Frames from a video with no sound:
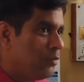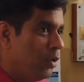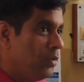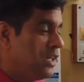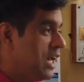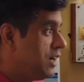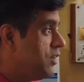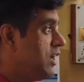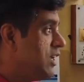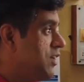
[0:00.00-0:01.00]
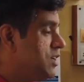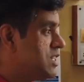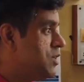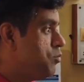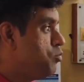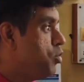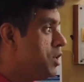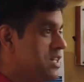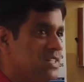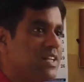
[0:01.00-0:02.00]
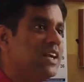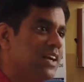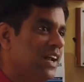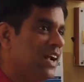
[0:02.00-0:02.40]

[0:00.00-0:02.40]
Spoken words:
probably that will give us a more insight,